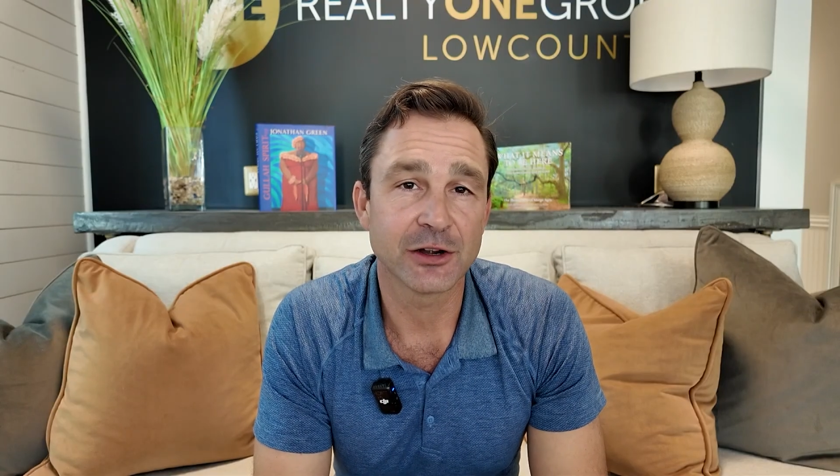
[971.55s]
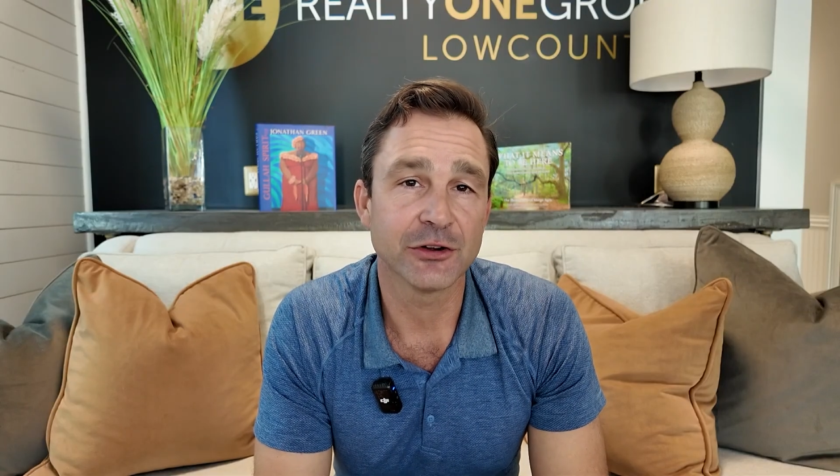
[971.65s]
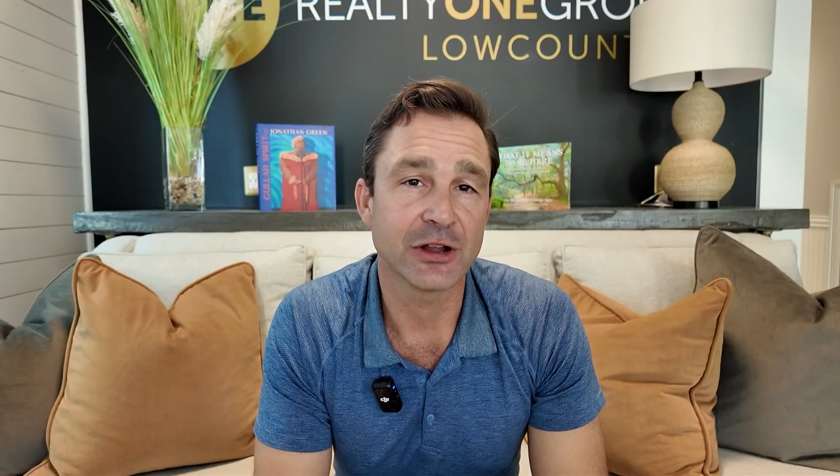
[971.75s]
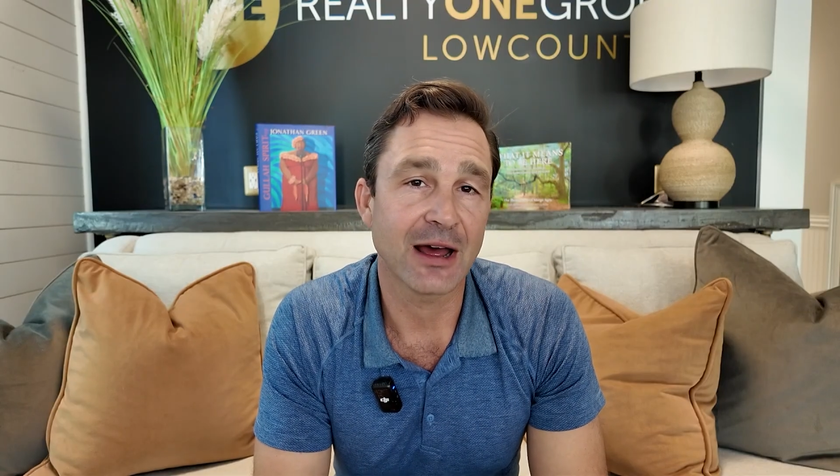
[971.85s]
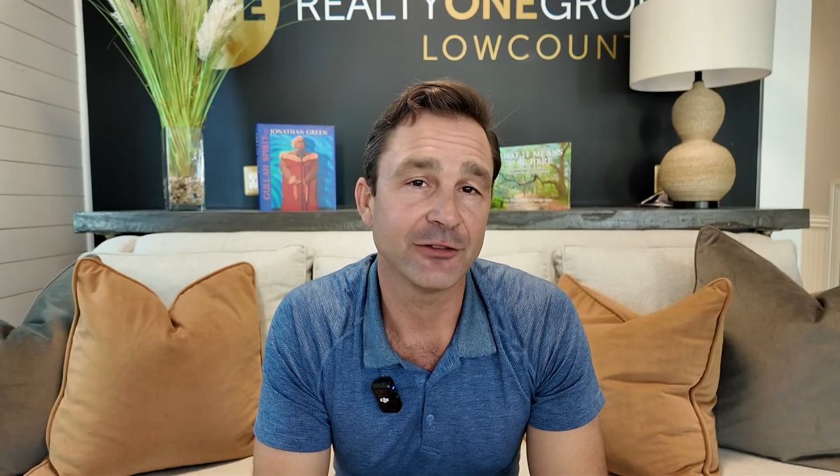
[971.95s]

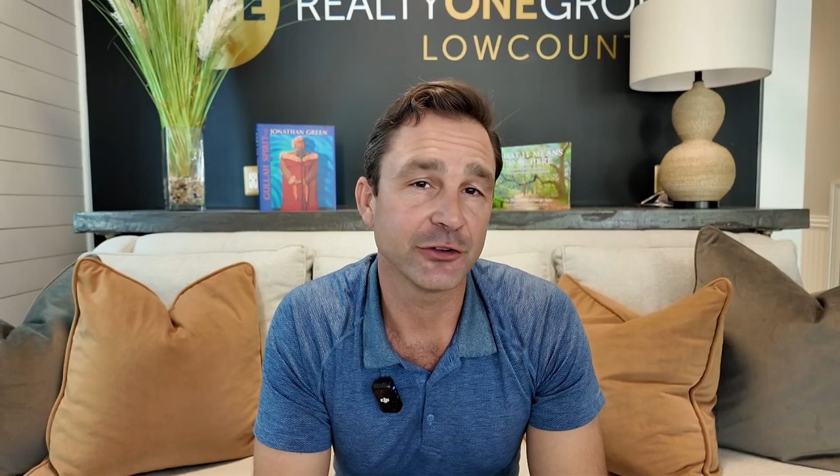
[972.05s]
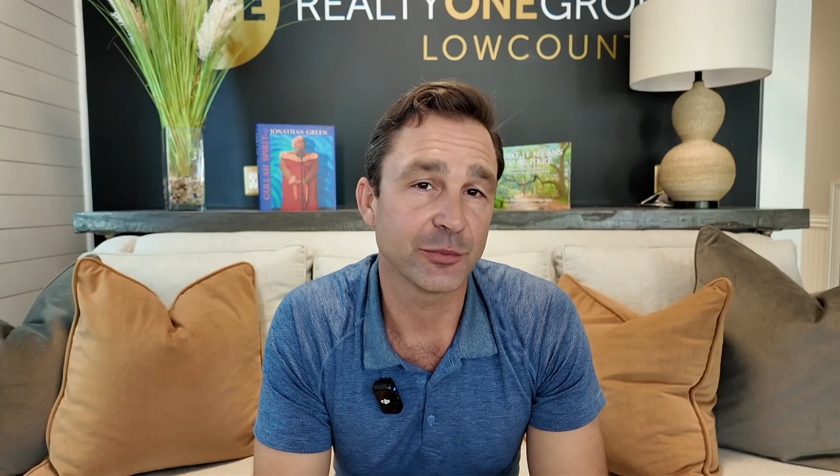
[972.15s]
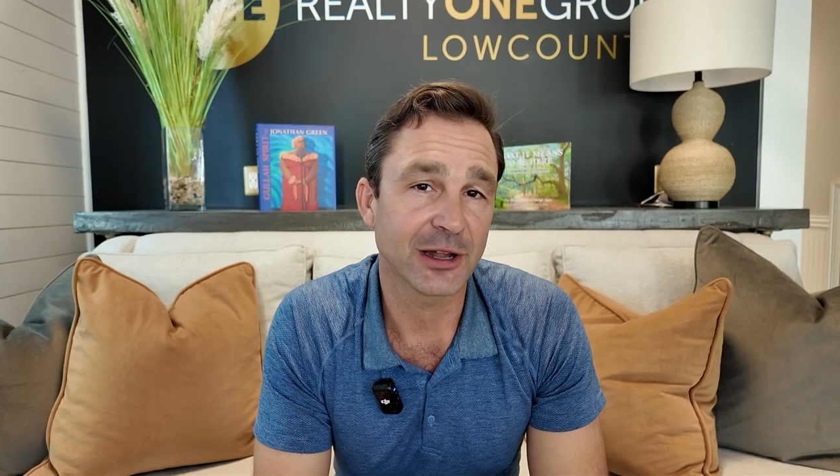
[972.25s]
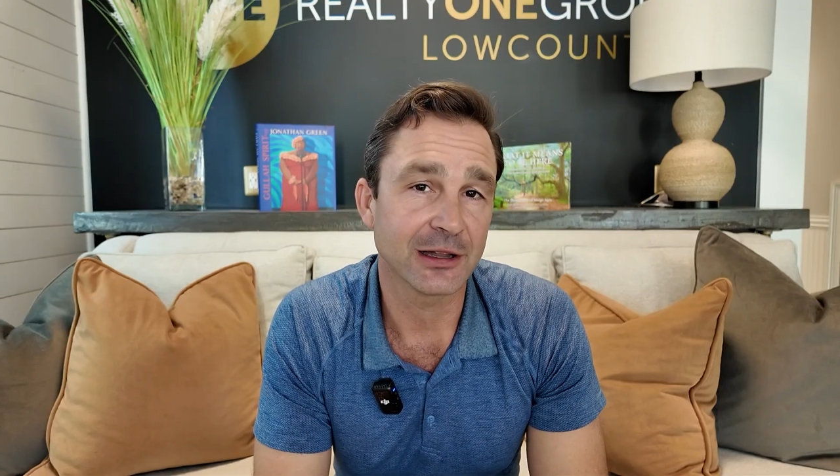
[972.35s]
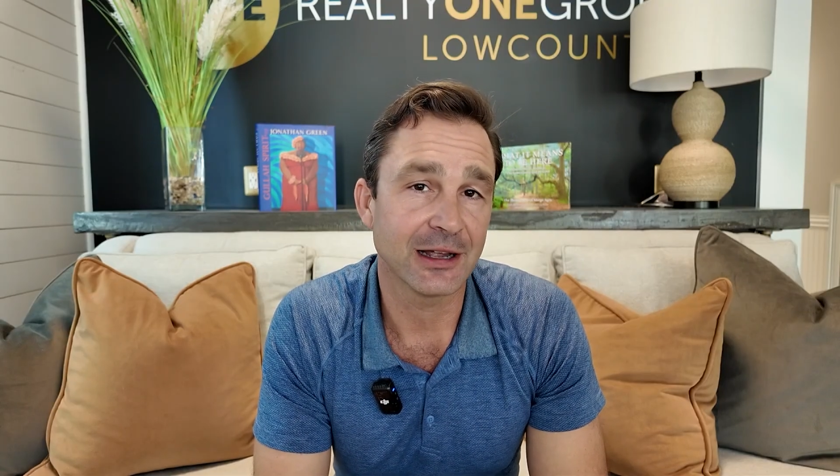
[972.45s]
here and you haven't
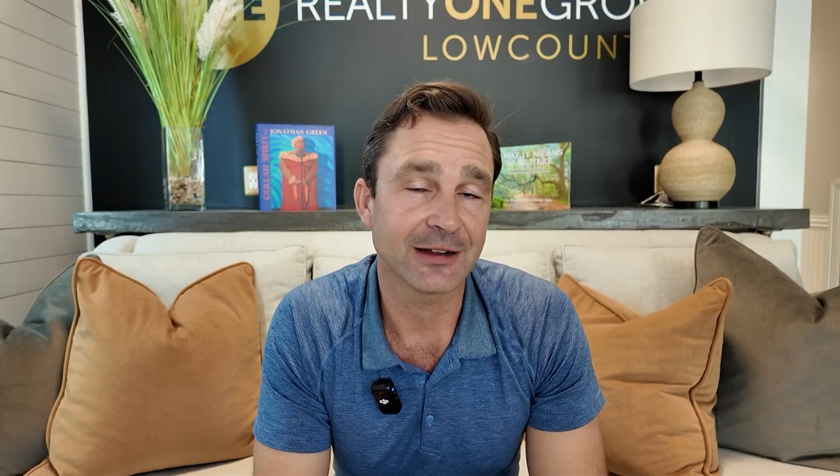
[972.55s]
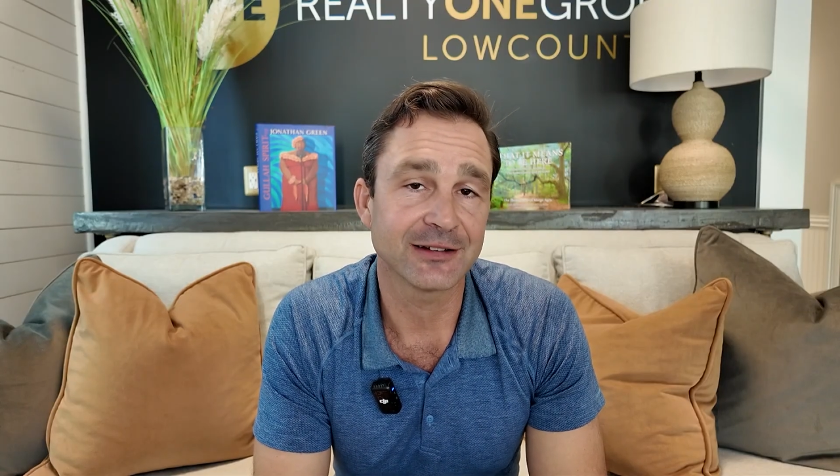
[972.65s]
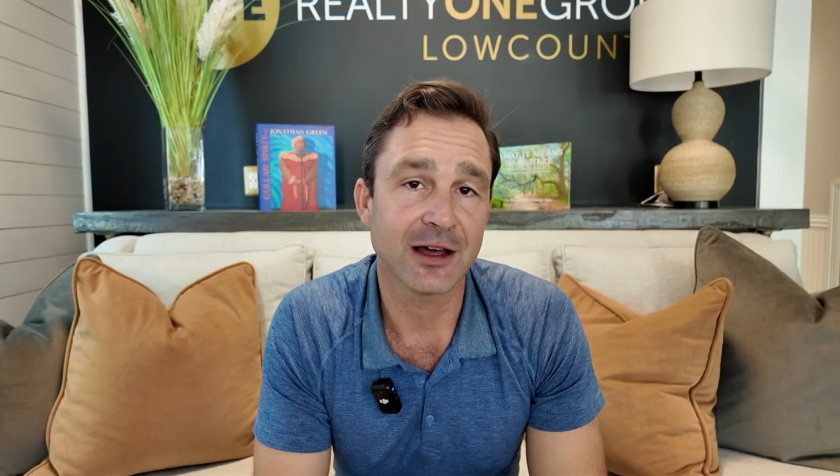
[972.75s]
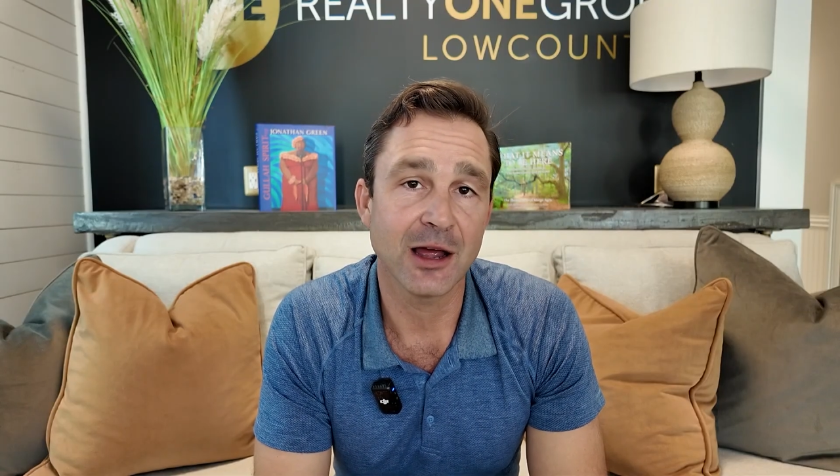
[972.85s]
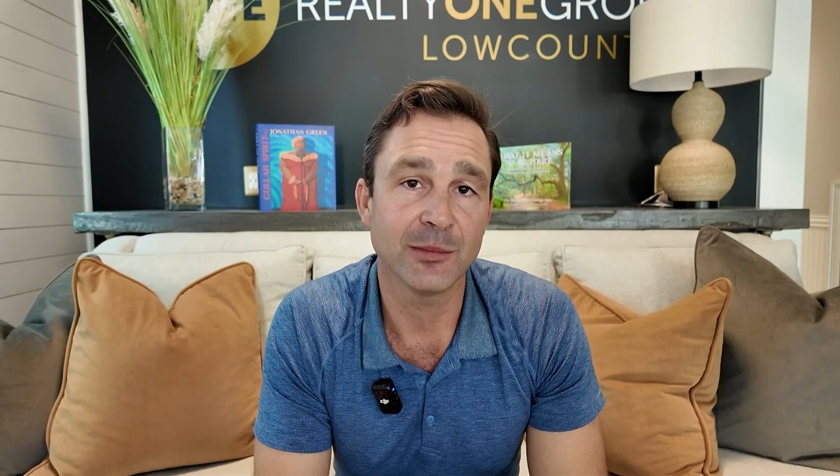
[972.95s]
spent a lot
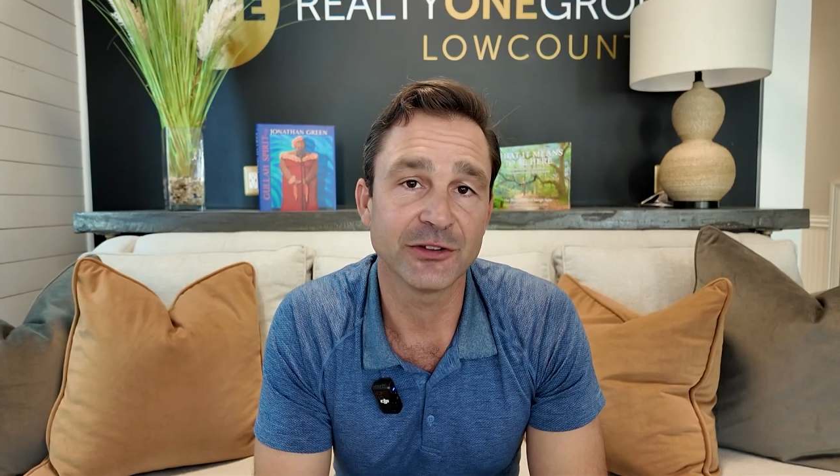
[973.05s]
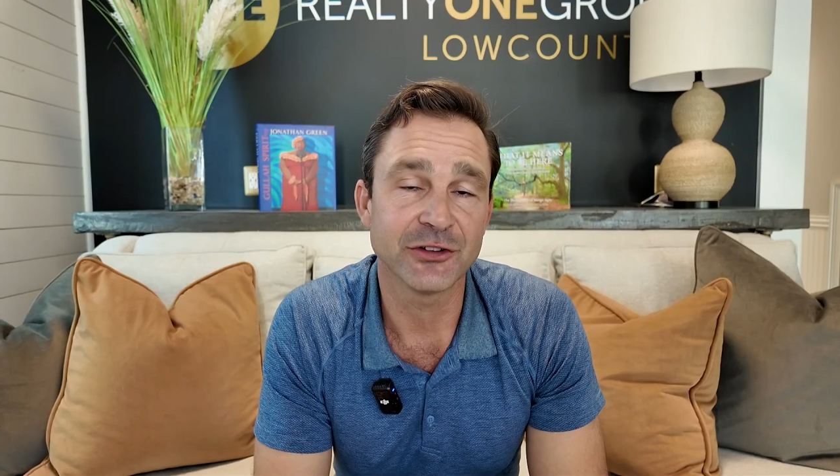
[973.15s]
of time,